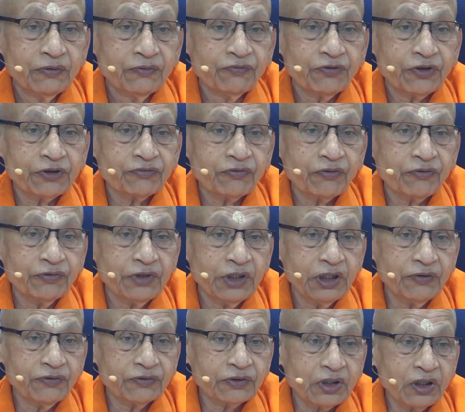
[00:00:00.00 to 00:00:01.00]
Worship of
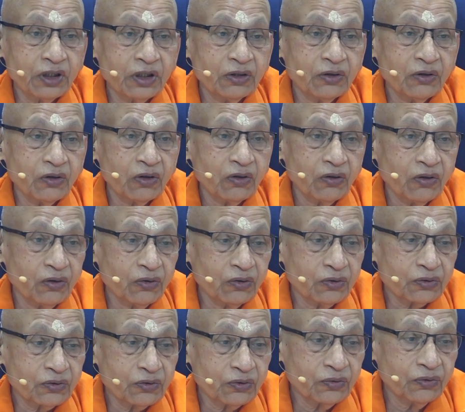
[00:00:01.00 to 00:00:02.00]
Devata, Lord,
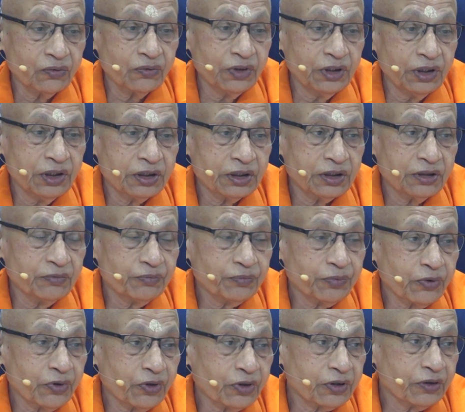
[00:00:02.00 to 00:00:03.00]
also is an
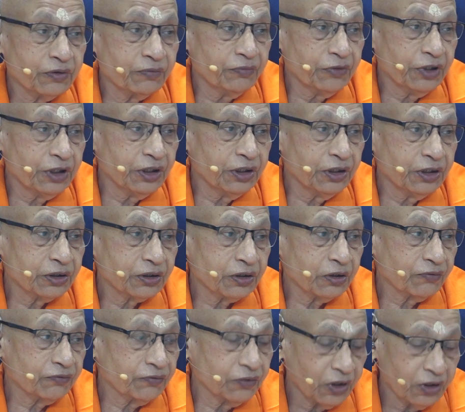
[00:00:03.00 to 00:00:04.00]
important means
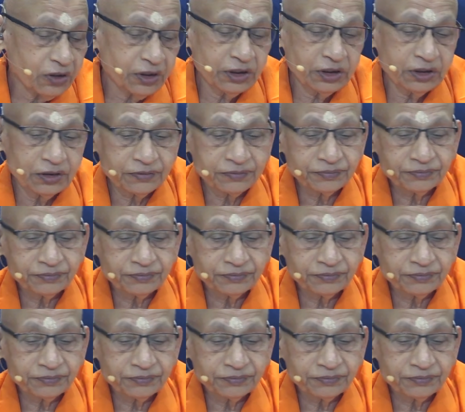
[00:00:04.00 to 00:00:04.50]
of knowledge.